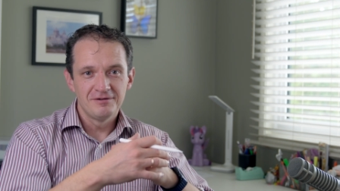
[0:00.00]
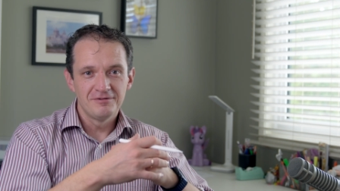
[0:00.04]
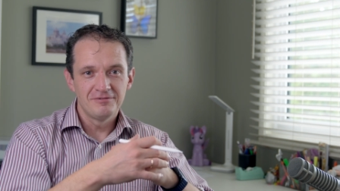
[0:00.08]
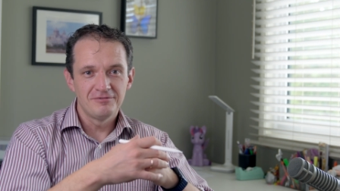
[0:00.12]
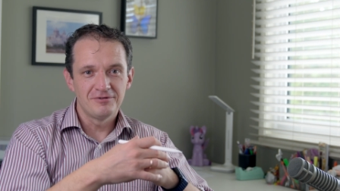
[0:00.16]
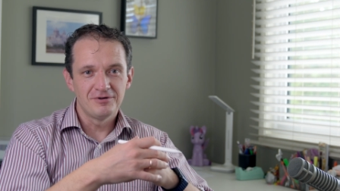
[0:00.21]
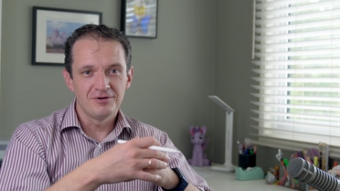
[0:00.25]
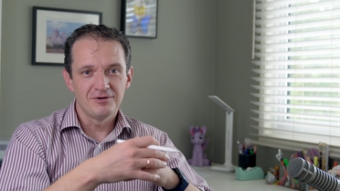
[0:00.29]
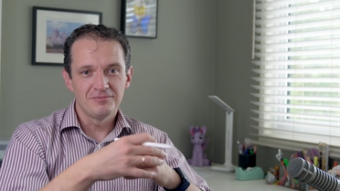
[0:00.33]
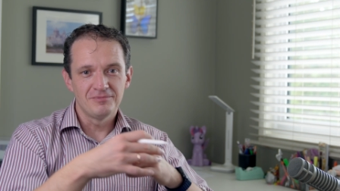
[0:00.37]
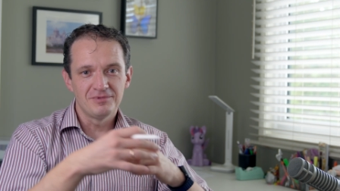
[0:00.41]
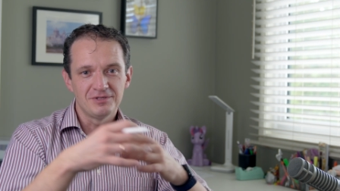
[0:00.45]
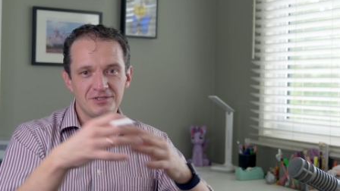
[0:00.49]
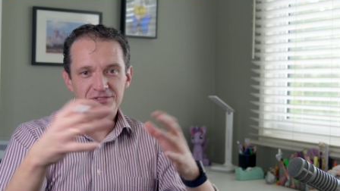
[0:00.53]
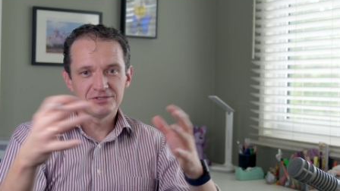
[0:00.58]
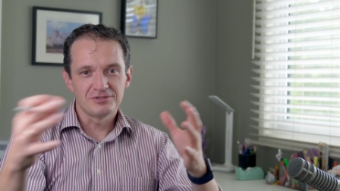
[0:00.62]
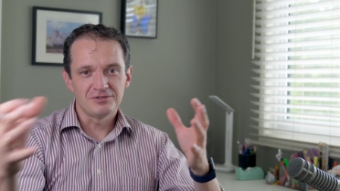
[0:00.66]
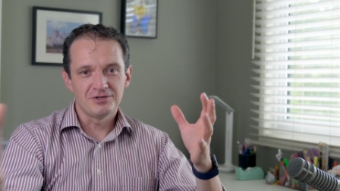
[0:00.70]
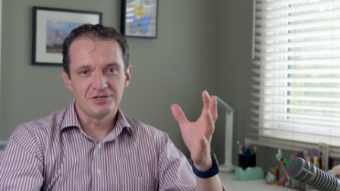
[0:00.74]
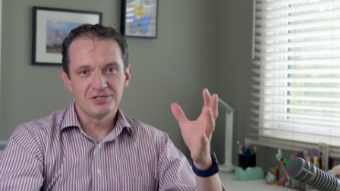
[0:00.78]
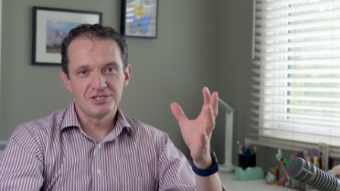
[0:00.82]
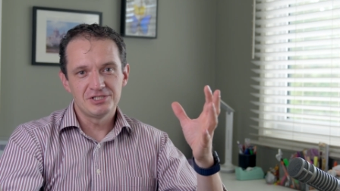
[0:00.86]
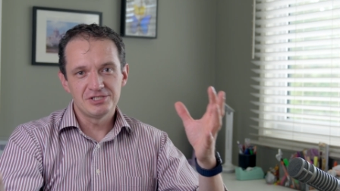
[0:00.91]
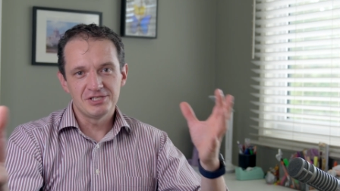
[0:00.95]
from the
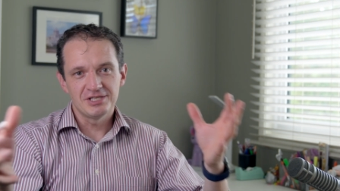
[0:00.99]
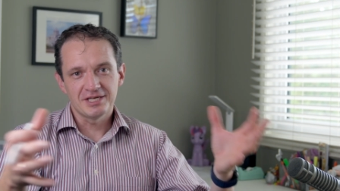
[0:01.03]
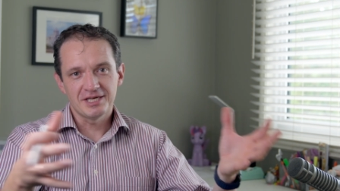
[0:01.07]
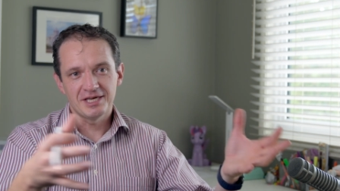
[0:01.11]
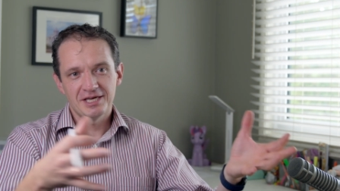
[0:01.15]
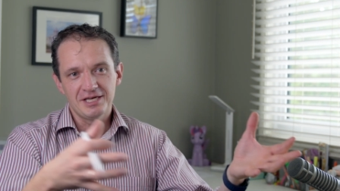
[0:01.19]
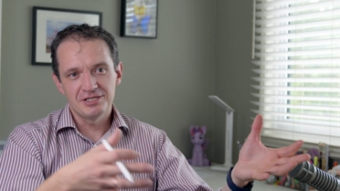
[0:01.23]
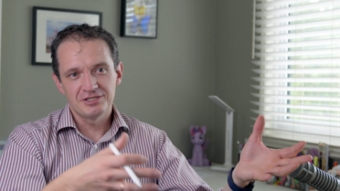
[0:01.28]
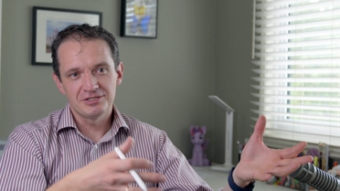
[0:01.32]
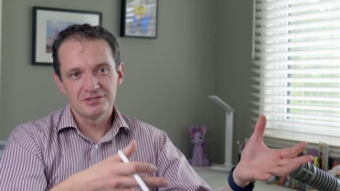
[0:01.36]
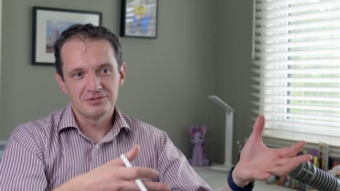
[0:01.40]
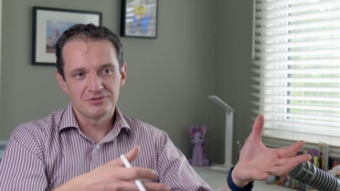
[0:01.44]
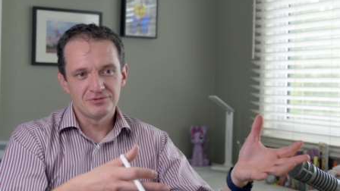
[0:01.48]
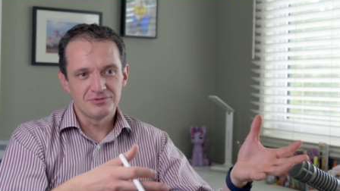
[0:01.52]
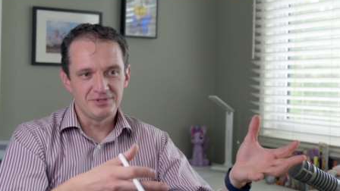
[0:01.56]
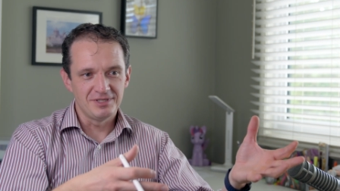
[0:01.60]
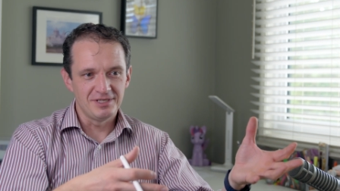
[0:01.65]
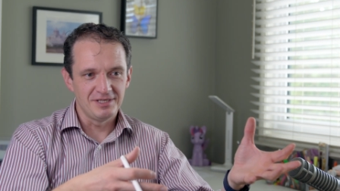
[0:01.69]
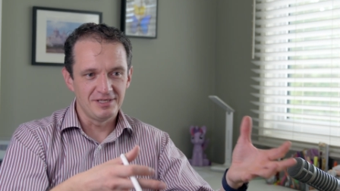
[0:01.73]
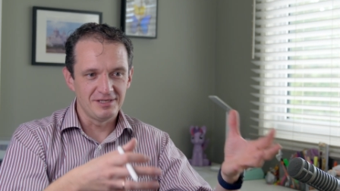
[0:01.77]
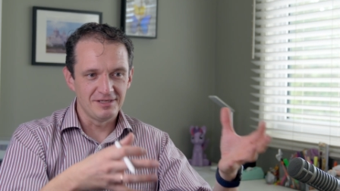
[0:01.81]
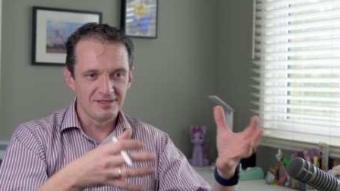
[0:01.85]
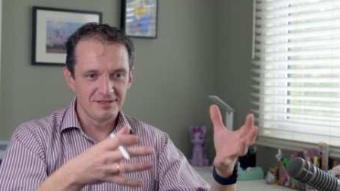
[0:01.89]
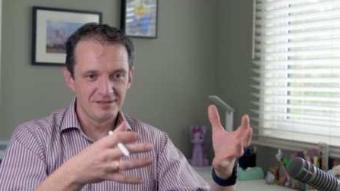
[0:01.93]
storage location to
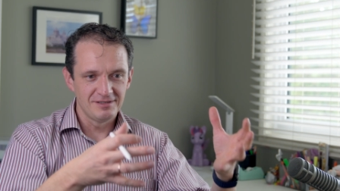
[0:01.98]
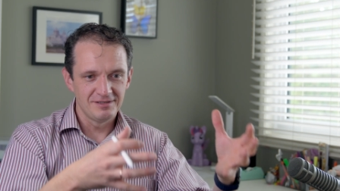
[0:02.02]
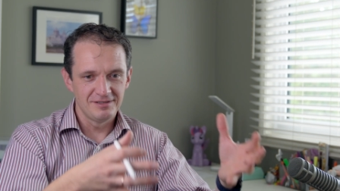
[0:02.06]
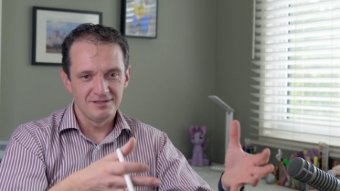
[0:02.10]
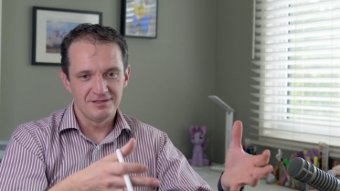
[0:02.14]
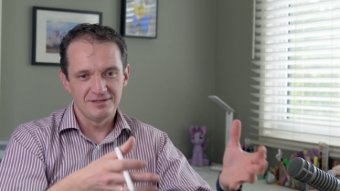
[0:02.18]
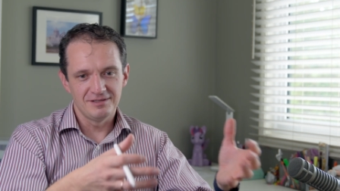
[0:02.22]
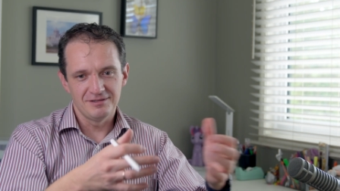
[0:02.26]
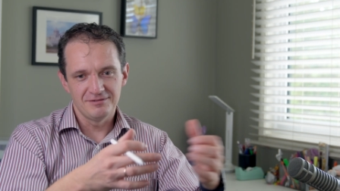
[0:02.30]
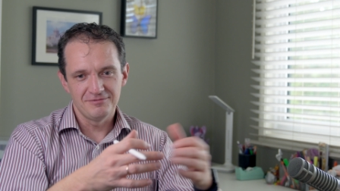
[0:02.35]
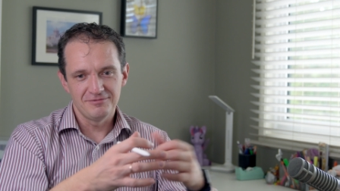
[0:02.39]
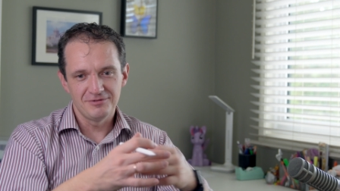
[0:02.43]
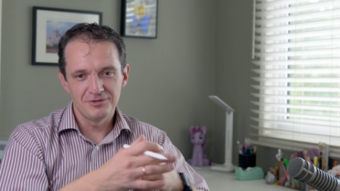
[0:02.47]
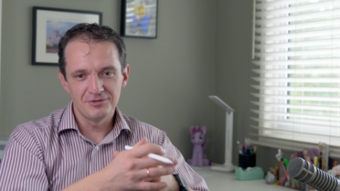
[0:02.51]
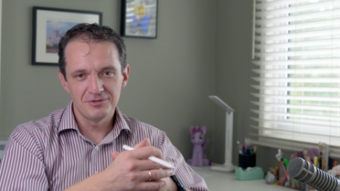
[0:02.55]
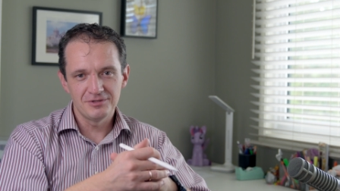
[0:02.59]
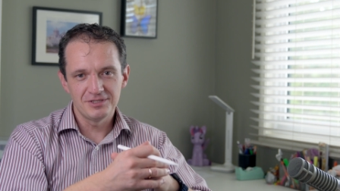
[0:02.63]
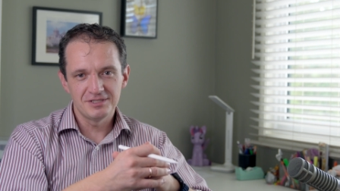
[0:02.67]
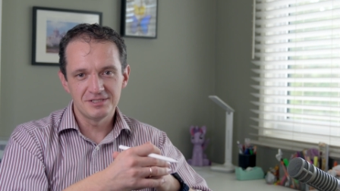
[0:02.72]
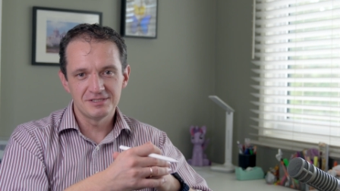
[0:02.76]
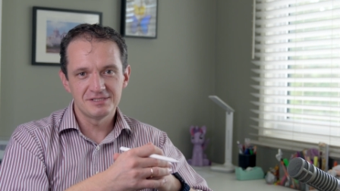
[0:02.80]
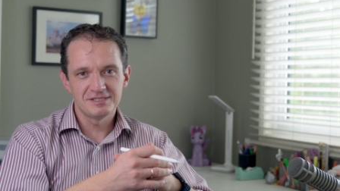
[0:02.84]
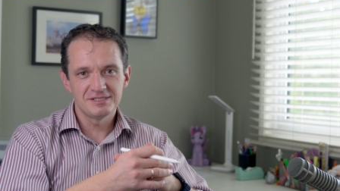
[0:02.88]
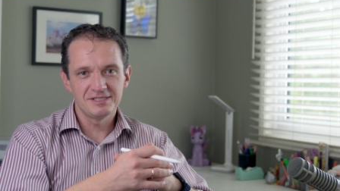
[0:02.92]
the uh,
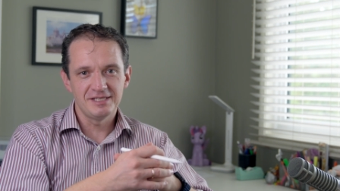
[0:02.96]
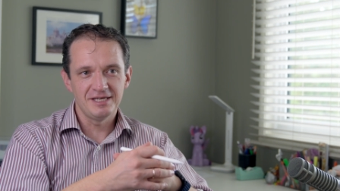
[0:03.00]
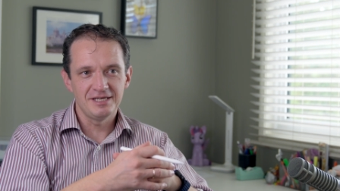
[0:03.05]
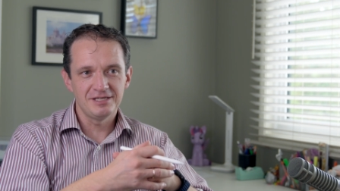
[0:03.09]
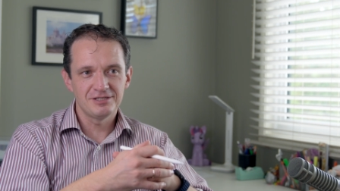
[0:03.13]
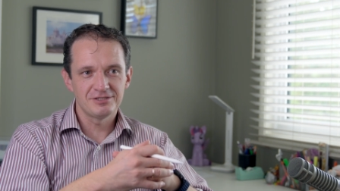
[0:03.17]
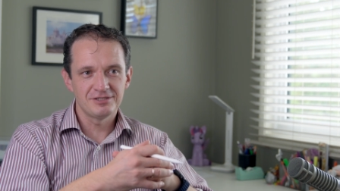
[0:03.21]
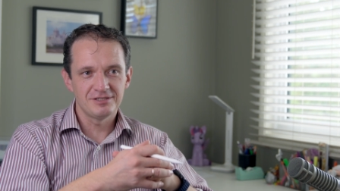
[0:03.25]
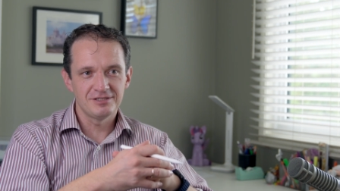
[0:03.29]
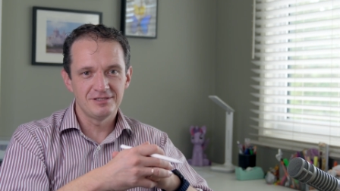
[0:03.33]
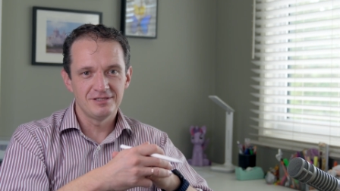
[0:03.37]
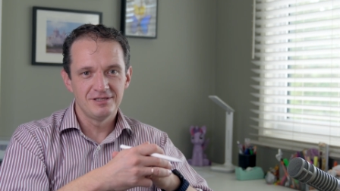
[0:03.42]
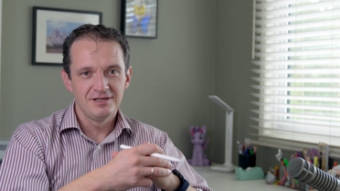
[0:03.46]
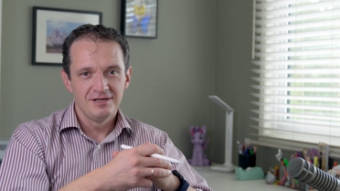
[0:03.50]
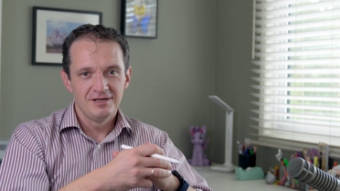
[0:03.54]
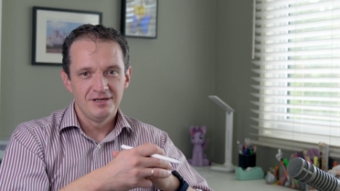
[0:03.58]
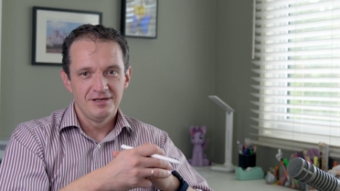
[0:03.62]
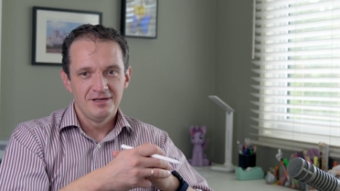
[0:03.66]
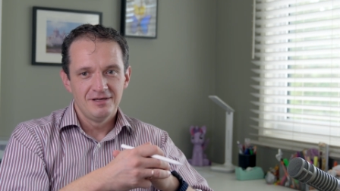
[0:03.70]
fueling station